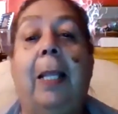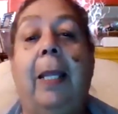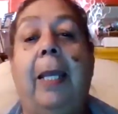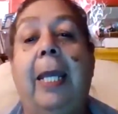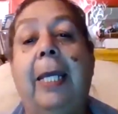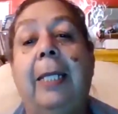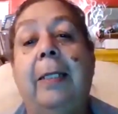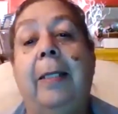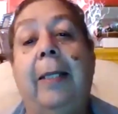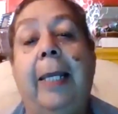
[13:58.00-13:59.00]

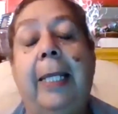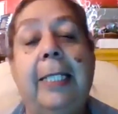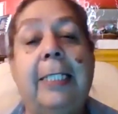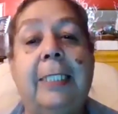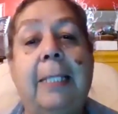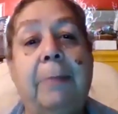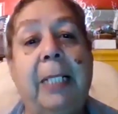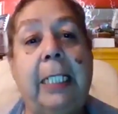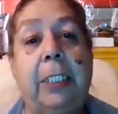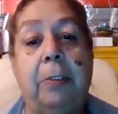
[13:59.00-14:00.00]
and it's
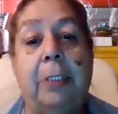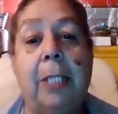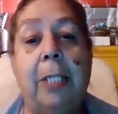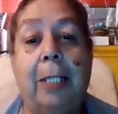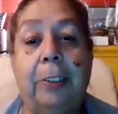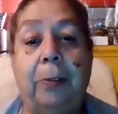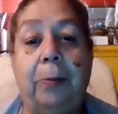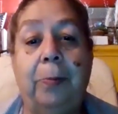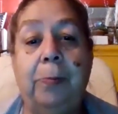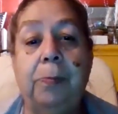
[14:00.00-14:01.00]
somebody to talk to.
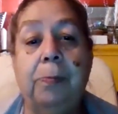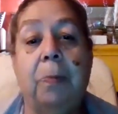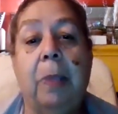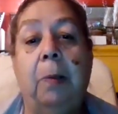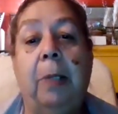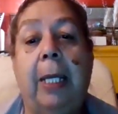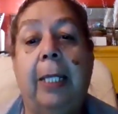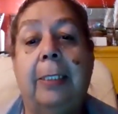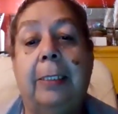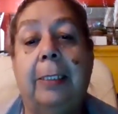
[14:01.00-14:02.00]

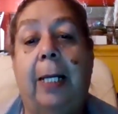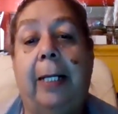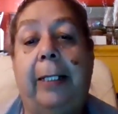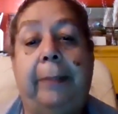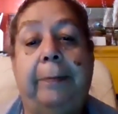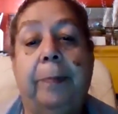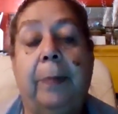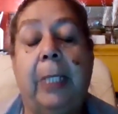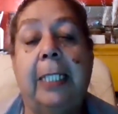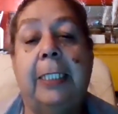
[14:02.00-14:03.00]
It's
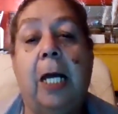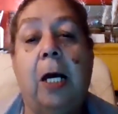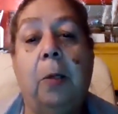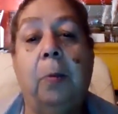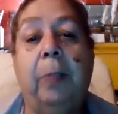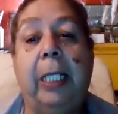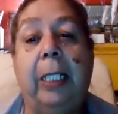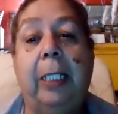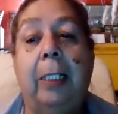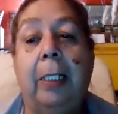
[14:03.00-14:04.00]
how we